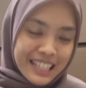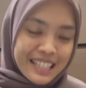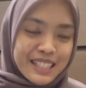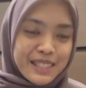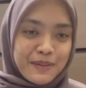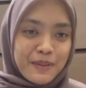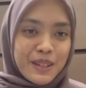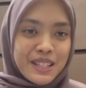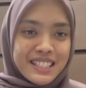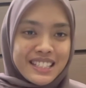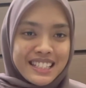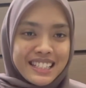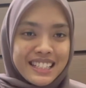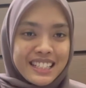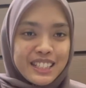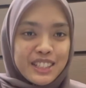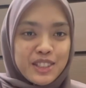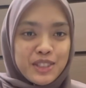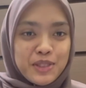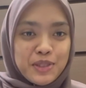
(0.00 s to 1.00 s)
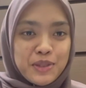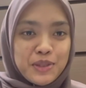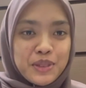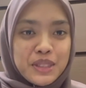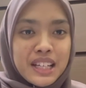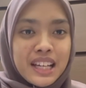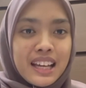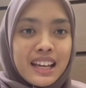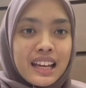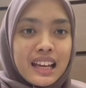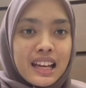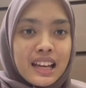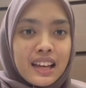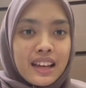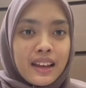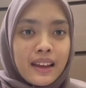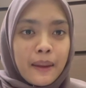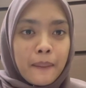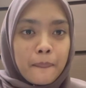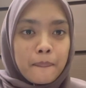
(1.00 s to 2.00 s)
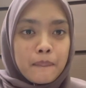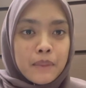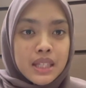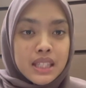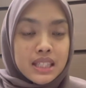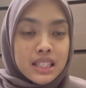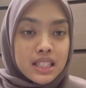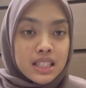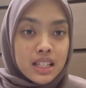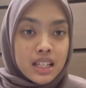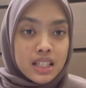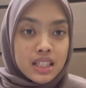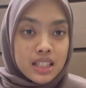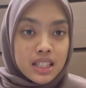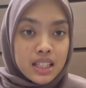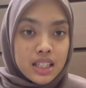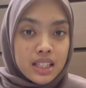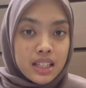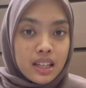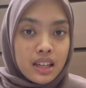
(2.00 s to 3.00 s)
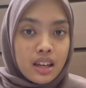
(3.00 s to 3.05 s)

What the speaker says: especially to Mr. Shashi.